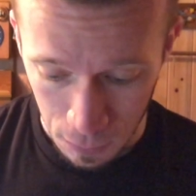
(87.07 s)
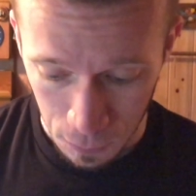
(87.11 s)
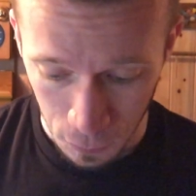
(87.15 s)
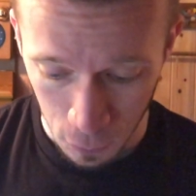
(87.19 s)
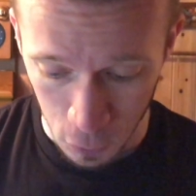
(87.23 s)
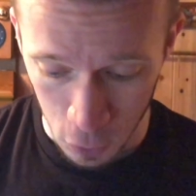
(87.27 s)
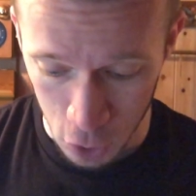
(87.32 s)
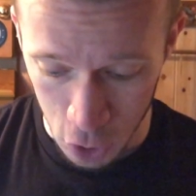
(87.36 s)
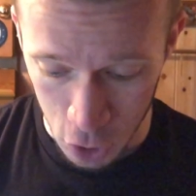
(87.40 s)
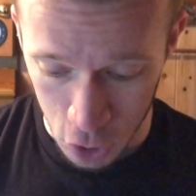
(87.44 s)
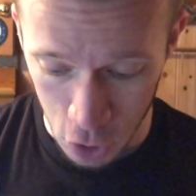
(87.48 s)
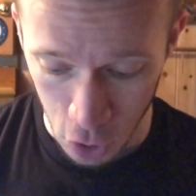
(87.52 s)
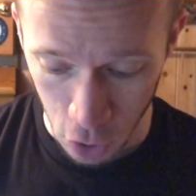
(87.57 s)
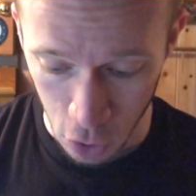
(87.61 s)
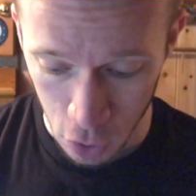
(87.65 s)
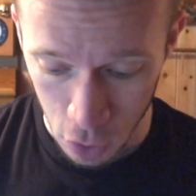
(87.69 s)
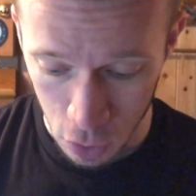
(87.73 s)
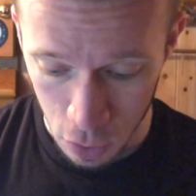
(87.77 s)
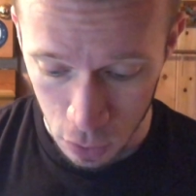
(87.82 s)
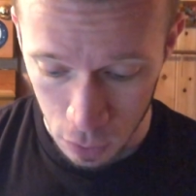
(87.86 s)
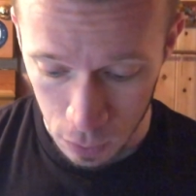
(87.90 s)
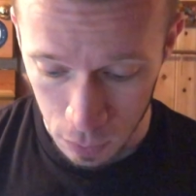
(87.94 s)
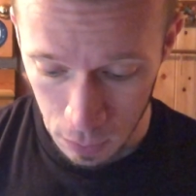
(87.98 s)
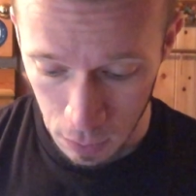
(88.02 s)
for
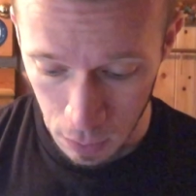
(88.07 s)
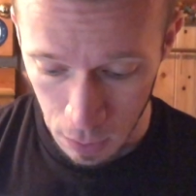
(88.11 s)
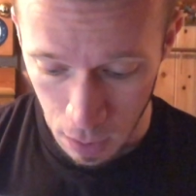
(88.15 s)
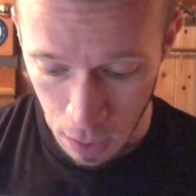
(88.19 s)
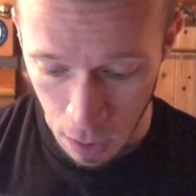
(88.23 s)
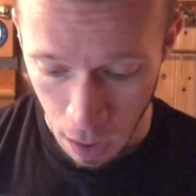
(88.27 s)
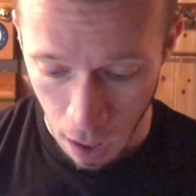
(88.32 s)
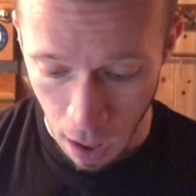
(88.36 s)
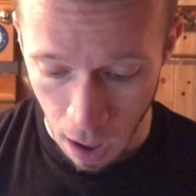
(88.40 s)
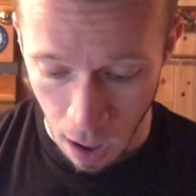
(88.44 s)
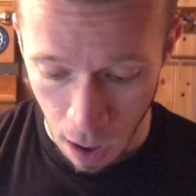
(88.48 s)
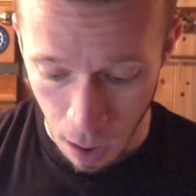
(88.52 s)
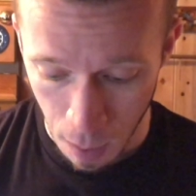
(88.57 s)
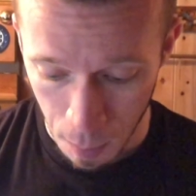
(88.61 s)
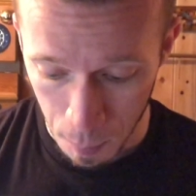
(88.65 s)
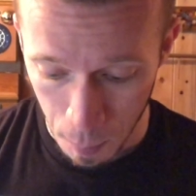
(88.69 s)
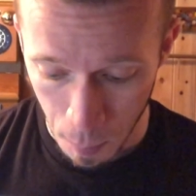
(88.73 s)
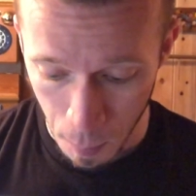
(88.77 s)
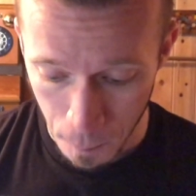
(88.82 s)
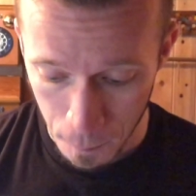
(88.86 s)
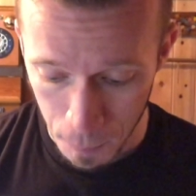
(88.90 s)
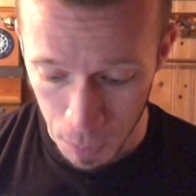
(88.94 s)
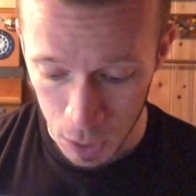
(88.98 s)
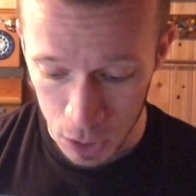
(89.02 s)
sure.
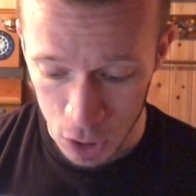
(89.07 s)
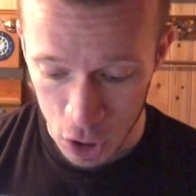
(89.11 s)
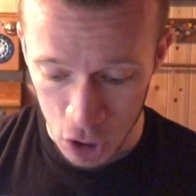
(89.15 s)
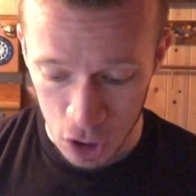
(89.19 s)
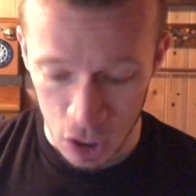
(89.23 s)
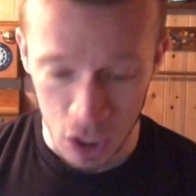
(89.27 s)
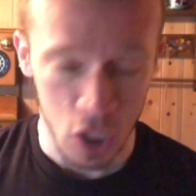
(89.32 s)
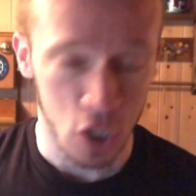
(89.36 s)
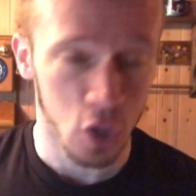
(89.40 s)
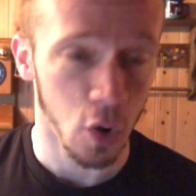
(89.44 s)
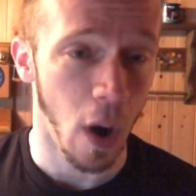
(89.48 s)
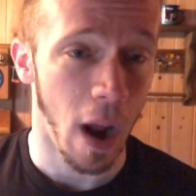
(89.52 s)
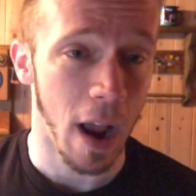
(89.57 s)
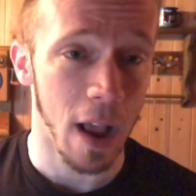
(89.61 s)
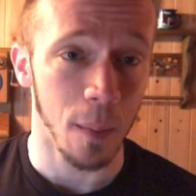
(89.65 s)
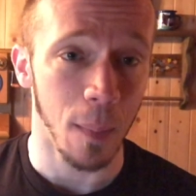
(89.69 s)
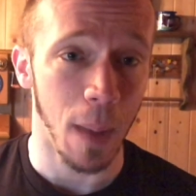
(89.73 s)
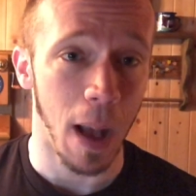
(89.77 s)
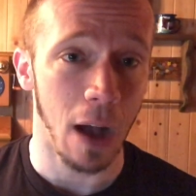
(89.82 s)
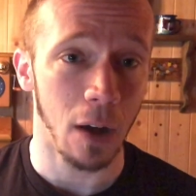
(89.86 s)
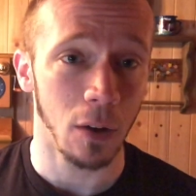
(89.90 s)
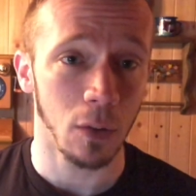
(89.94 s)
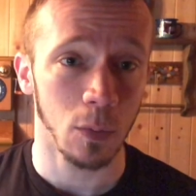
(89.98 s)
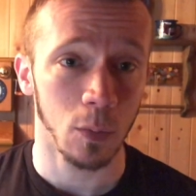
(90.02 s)
But just to try
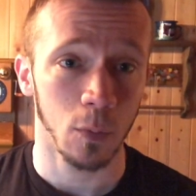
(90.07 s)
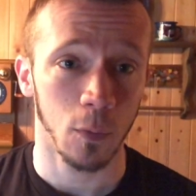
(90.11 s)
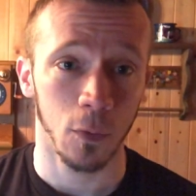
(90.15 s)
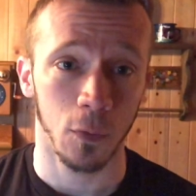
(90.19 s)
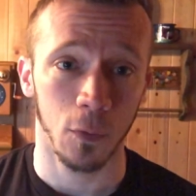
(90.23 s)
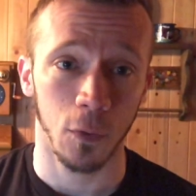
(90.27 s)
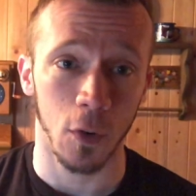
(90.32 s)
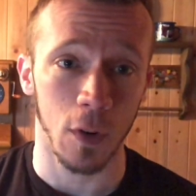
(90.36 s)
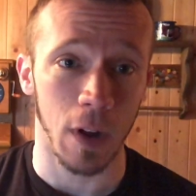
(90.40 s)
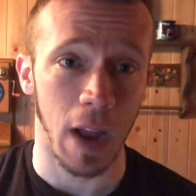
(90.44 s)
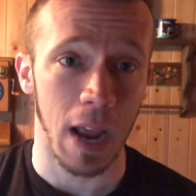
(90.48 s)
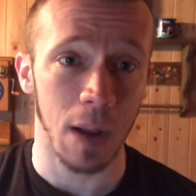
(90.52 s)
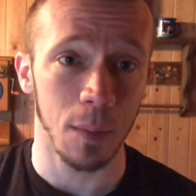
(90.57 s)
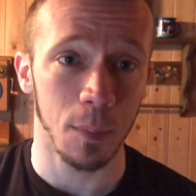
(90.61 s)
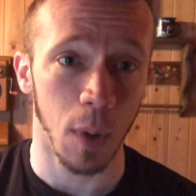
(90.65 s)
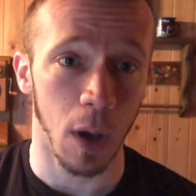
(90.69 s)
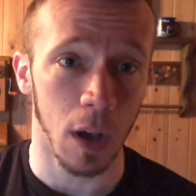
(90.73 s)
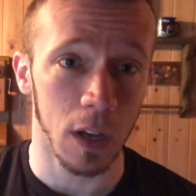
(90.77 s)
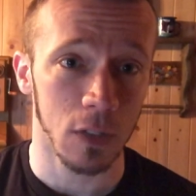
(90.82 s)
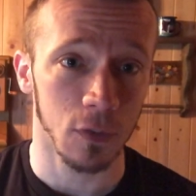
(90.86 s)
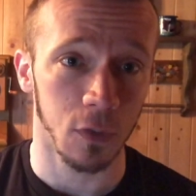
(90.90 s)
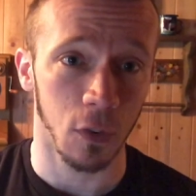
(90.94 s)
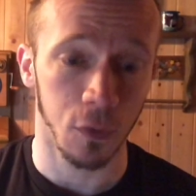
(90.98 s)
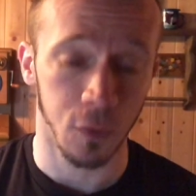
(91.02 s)
them out for
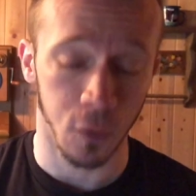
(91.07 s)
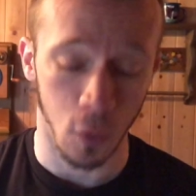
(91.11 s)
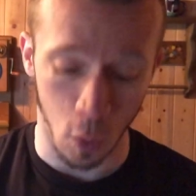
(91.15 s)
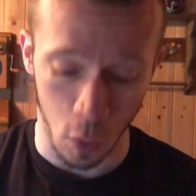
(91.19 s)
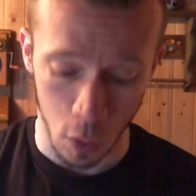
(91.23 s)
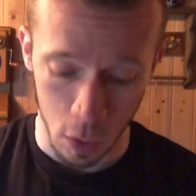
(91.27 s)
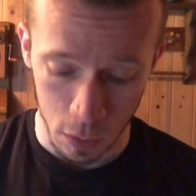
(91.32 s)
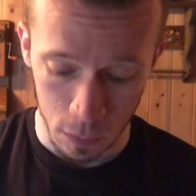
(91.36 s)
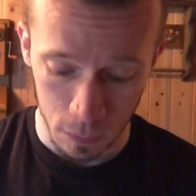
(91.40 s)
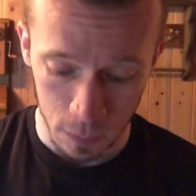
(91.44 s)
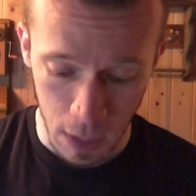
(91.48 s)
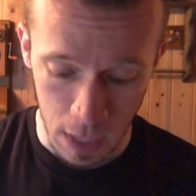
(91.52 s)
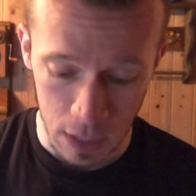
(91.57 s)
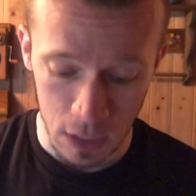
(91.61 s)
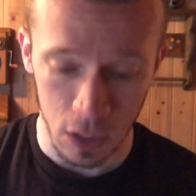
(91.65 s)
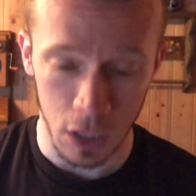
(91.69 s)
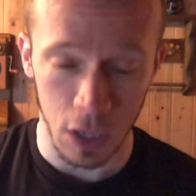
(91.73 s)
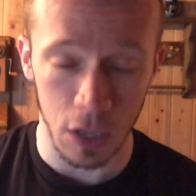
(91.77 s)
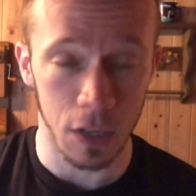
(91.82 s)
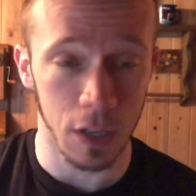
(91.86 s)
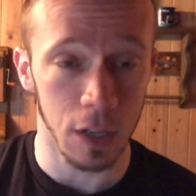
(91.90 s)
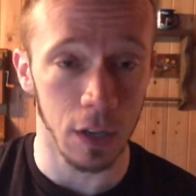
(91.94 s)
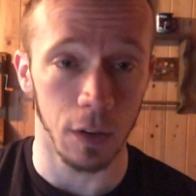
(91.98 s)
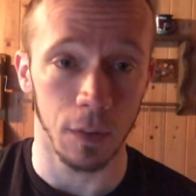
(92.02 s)
$9 for 4, that's a
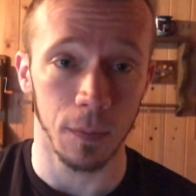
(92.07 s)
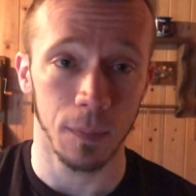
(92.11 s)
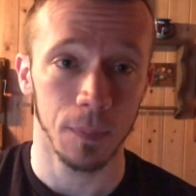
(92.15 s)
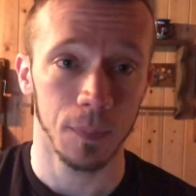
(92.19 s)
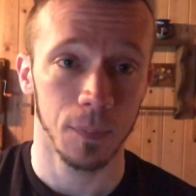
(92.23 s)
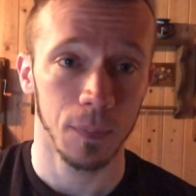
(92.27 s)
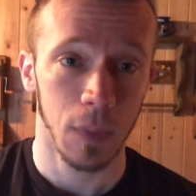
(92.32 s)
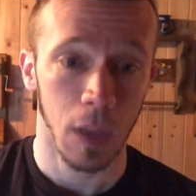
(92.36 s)
good deal.